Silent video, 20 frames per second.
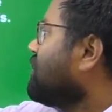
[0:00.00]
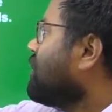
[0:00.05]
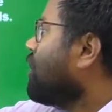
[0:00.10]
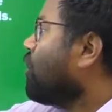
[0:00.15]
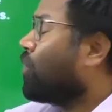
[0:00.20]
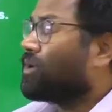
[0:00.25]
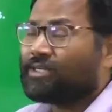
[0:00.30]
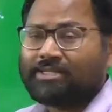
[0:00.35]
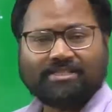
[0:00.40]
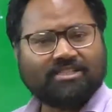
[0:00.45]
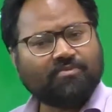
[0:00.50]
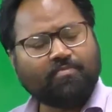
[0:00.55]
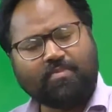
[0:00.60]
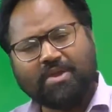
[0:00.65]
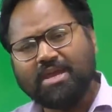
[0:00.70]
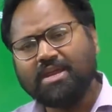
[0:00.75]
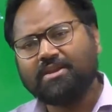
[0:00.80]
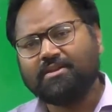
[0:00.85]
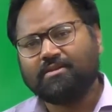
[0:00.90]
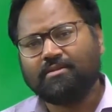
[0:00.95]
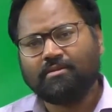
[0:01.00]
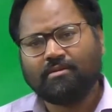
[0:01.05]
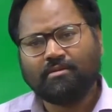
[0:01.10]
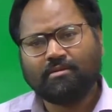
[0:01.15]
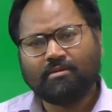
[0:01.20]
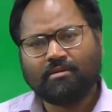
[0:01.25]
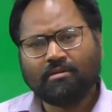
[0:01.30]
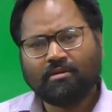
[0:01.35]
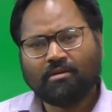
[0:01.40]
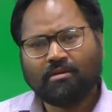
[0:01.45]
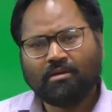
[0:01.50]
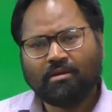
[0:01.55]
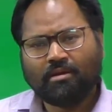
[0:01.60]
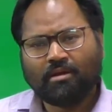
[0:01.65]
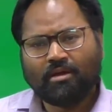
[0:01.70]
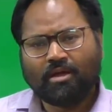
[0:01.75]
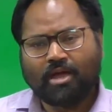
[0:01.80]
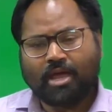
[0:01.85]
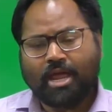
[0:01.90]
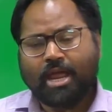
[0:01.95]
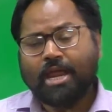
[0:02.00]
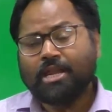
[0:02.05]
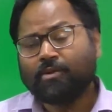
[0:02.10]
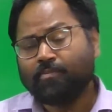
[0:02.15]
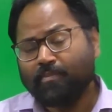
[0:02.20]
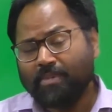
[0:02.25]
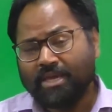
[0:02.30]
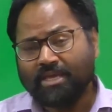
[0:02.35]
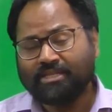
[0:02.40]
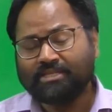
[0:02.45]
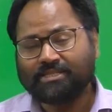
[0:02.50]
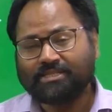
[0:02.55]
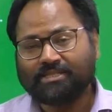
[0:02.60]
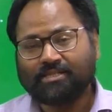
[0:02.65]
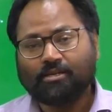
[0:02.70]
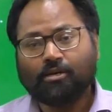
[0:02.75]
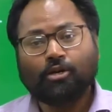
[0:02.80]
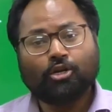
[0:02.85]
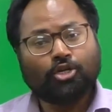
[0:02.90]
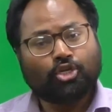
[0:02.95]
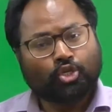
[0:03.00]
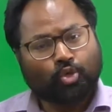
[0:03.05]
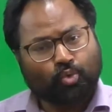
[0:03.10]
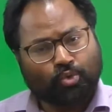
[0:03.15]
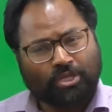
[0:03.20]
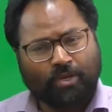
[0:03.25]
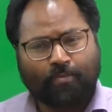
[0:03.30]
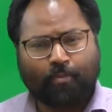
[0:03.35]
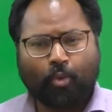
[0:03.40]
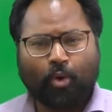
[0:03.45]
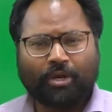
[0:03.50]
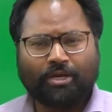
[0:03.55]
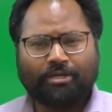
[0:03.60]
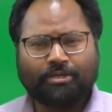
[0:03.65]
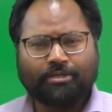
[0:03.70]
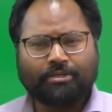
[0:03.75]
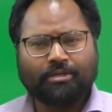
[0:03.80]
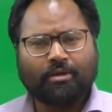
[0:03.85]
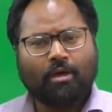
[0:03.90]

What does it mean? It means to the point,